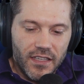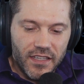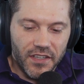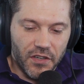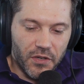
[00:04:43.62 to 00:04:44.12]

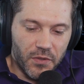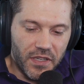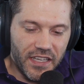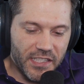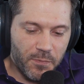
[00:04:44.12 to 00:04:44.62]

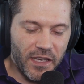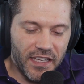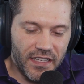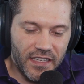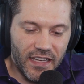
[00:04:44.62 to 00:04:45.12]
it's
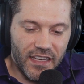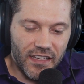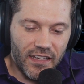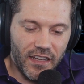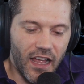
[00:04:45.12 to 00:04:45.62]
been,
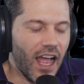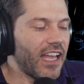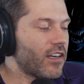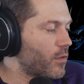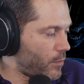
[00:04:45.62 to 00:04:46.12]
I
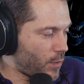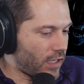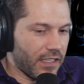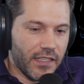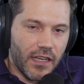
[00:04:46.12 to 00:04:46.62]
don't want
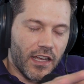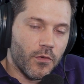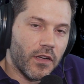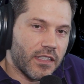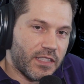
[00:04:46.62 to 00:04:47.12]

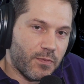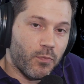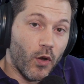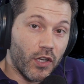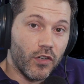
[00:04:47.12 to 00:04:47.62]
to
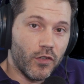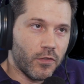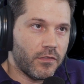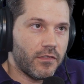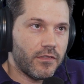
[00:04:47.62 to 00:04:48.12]

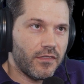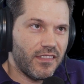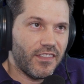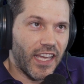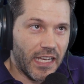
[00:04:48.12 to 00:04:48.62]
spoil
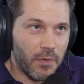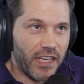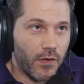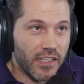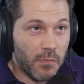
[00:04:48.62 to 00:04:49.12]

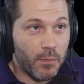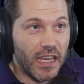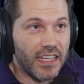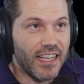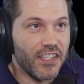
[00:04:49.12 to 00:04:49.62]
anybody who hasn't been
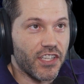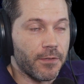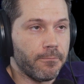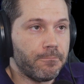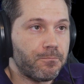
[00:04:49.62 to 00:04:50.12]
paying attention.
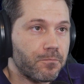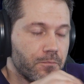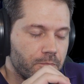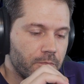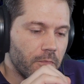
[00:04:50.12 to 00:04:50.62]

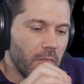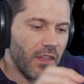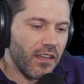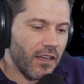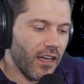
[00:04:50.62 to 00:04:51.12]

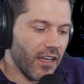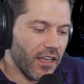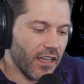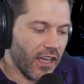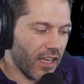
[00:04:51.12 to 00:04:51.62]

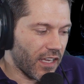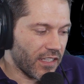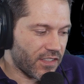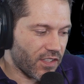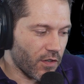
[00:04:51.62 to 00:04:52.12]

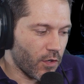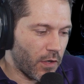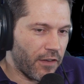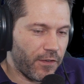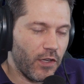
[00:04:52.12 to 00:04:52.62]
And so
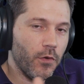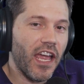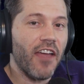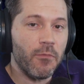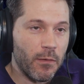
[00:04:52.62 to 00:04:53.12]
if you
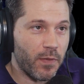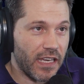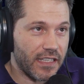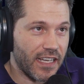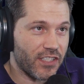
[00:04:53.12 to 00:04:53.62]
haven't been
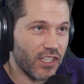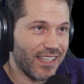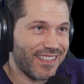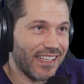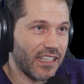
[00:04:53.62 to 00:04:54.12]
paying attention
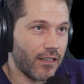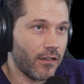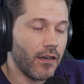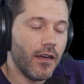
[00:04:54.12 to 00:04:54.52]
this year,